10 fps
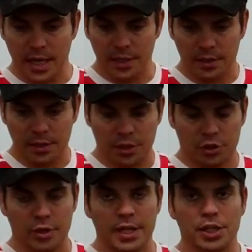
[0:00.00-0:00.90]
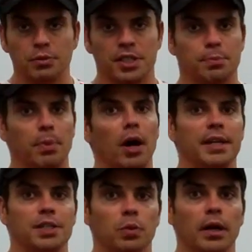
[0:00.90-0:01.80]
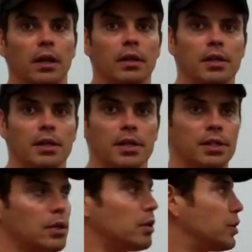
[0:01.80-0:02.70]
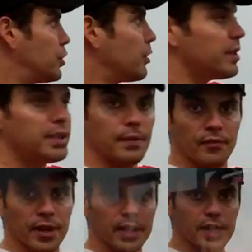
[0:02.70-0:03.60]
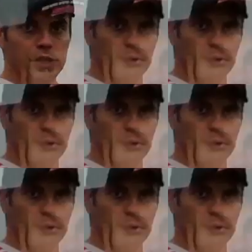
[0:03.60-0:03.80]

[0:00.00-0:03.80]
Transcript: and stretch out the spine as well. So I'll just show you the different variations.